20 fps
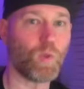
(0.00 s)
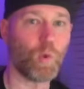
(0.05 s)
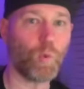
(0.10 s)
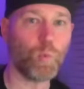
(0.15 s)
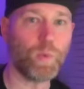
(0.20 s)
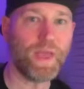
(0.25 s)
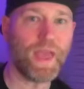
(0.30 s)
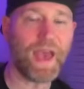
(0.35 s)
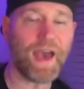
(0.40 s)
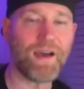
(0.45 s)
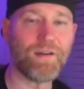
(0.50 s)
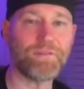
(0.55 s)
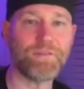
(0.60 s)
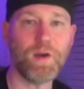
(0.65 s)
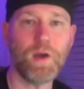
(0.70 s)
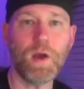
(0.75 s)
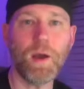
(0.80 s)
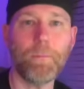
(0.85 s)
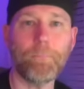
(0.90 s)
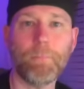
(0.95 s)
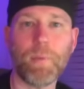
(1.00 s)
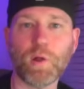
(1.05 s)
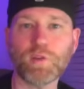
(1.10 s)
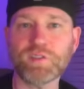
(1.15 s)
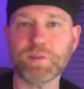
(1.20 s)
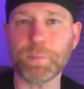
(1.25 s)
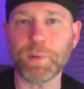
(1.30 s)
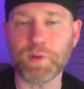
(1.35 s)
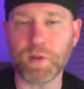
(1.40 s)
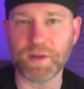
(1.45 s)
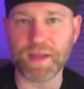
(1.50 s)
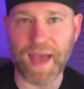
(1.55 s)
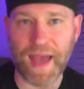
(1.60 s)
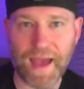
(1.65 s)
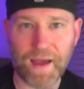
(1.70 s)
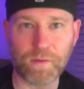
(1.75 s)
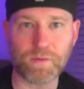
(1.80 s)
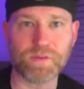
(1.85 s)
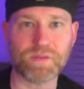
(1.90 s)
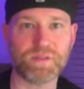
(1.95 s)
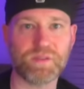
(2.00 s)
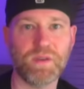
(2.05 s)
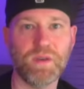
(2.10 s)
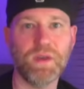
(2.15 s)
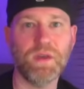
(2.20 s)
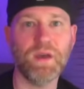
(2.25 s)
We have multiple accounts,